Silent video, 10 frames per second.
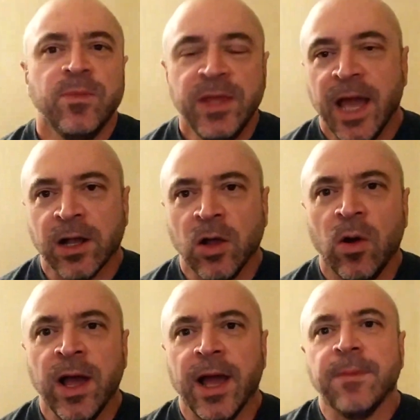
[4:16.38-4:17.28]
yeah,
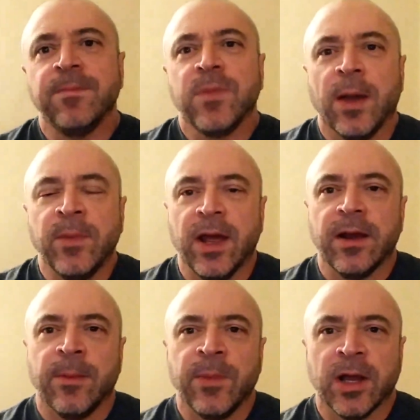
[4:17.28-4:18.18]
go ahead. I'm
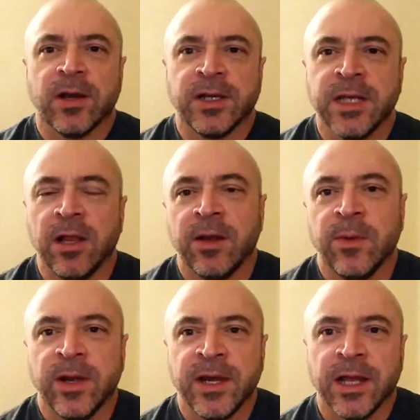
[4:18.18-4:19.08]
not, I'm not going to tell
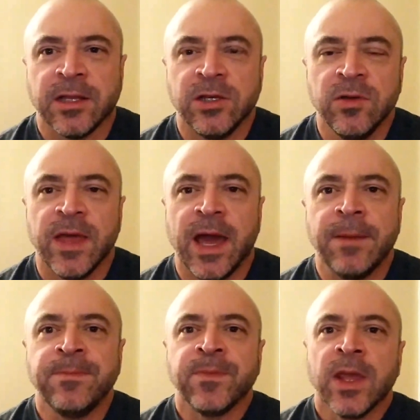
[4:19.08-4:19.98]
anybody not to do
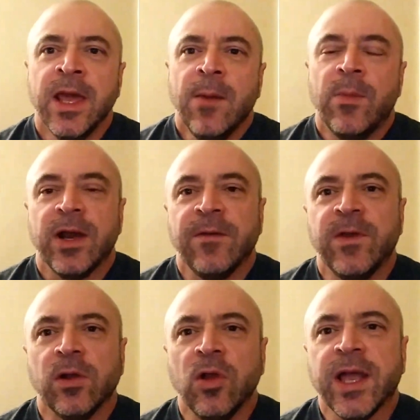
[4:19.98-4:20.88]
that. But
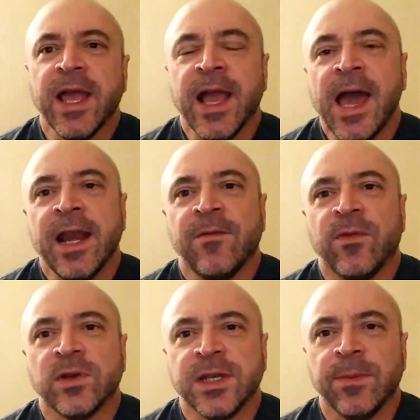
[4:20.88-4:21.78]
if you're looking at it
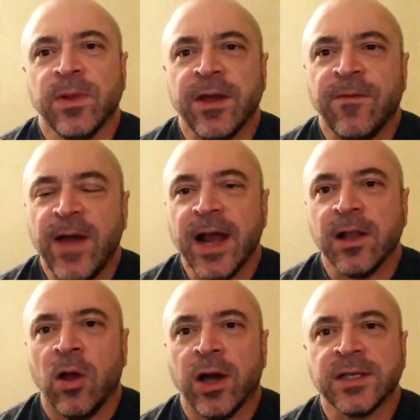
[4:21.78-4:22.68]
for simply a
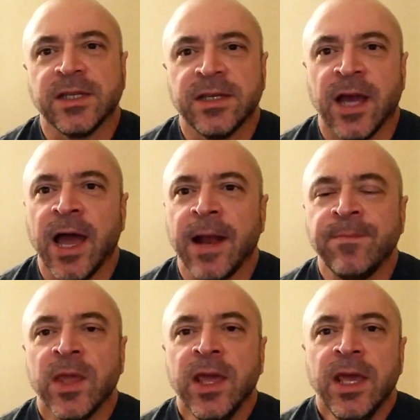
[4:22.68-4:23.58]
fat loss
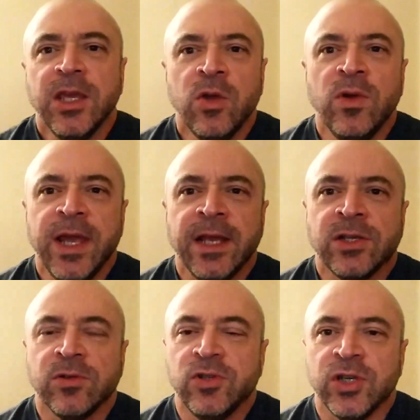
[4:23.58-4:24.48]
diet, you
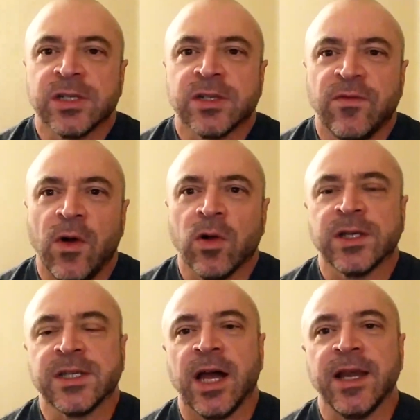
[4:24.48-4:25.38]
need to just
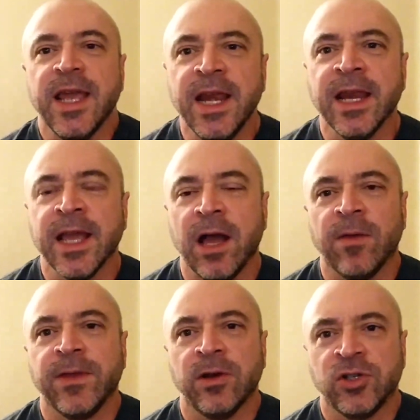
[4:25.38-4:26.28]
focus on eating
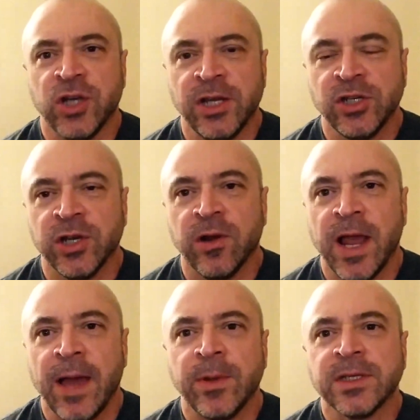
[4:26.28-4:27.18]
healthier, changing your
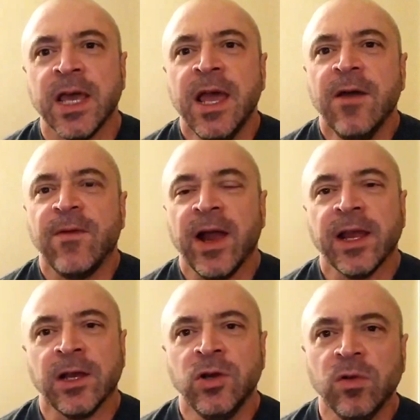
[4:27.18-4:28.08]
habits,
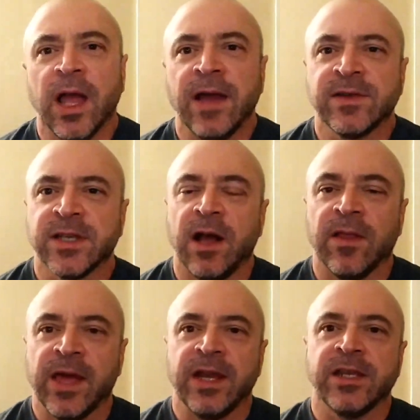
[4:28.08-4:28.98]
finding a new
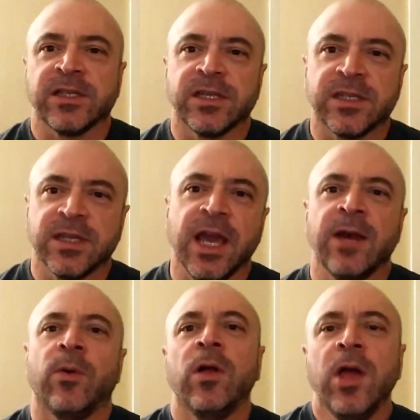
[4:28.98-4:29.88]
lifestyle that is
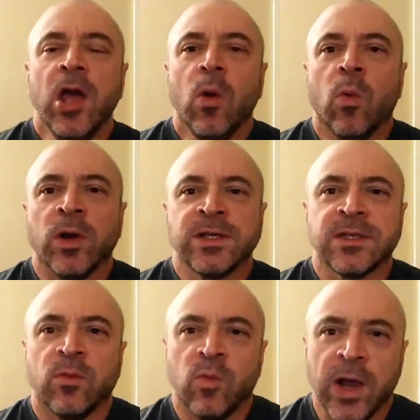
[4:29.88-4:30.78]
sustainable
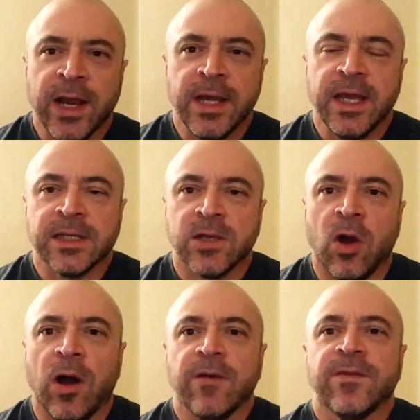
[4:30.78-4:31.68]
once the weight is
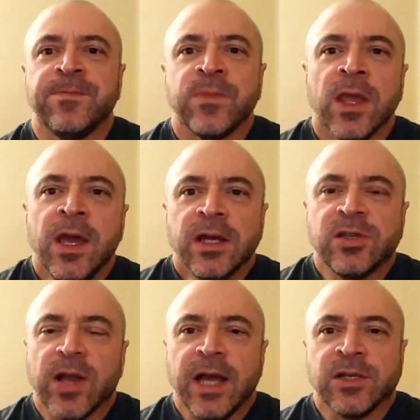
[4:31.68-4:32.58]
off.
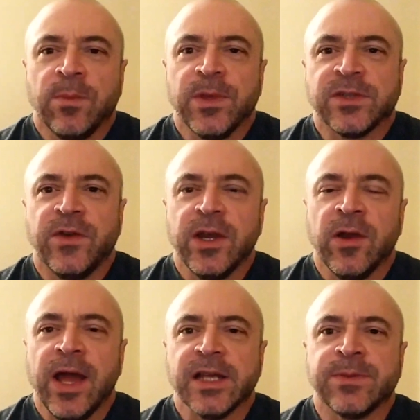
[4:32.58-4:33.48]
So guys, hope this
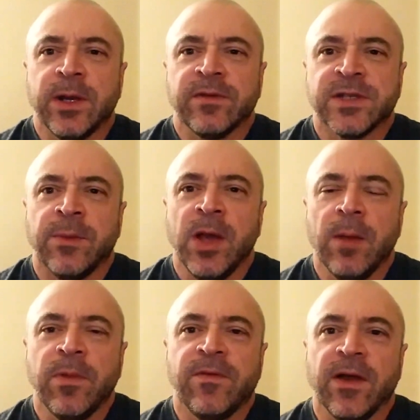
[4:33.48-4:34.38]
video has been of some
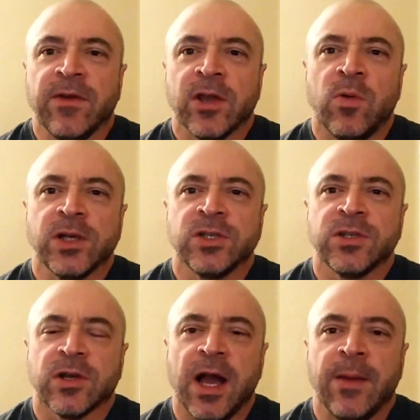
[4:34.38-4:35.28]
help. If you have any
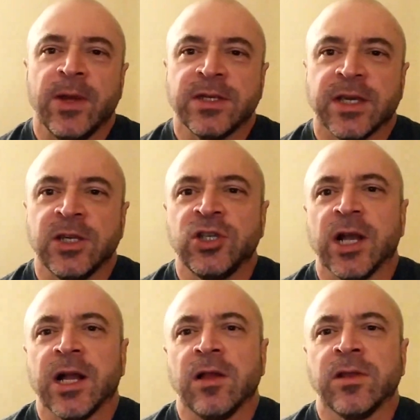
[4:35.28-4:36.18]
questions or comments, again,
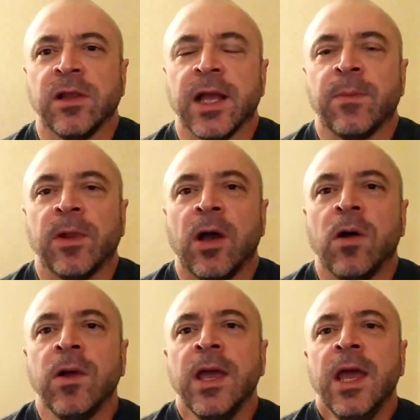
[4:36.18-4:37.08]
check out the link
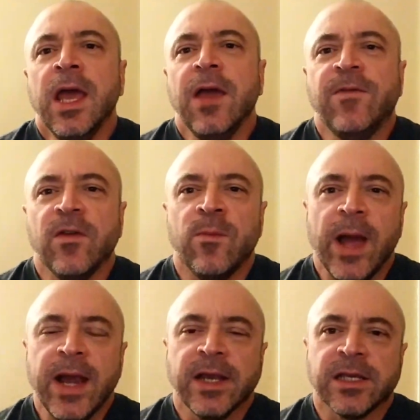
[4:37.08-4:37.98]
below. If you've
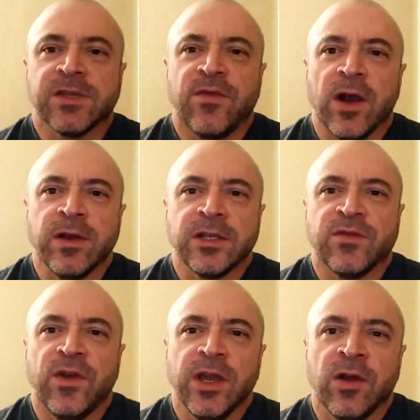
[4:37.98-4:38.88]
made it this far in
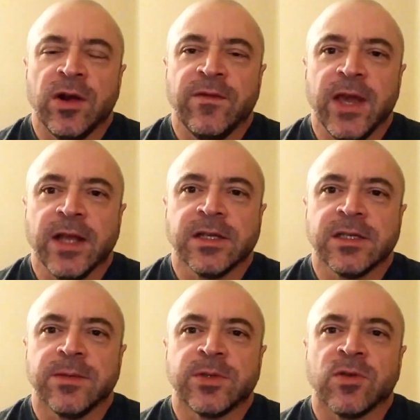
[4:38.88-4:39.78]
this video and have yet to
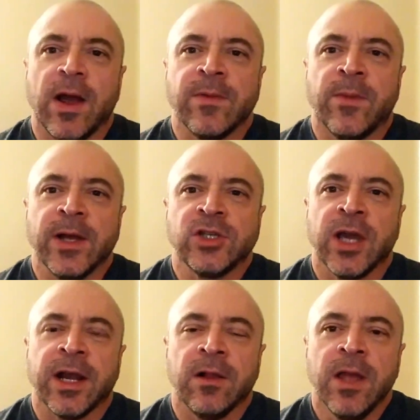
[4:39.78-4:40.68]
subscribe to my
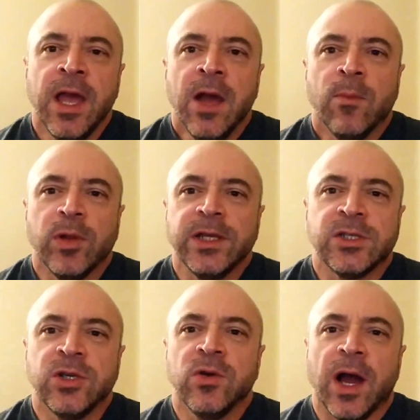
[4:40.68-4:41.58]
channel,
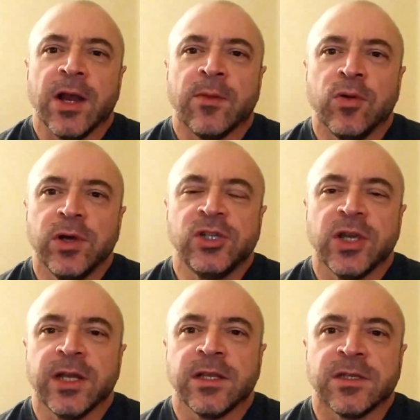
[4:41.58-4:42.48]
please do. I'd
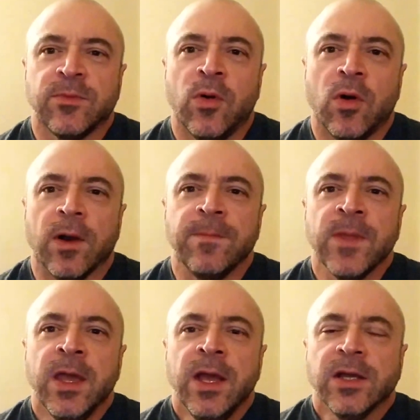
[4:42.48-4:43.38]
appreciate the support.
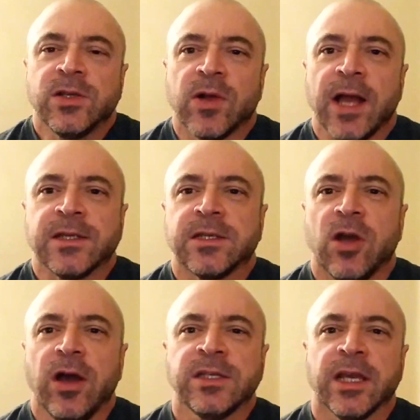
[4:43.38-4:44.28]
So guys, as
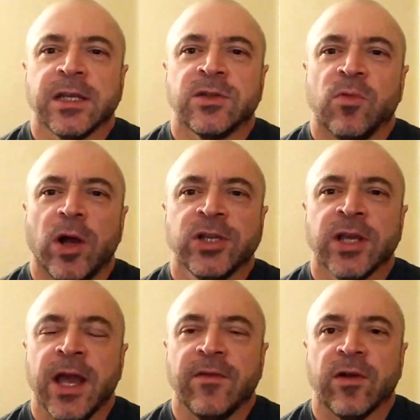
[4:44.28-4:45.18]
always, thanks for
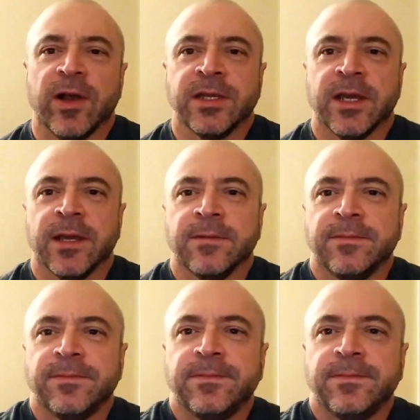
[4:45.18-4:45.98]
watching. Have a great day.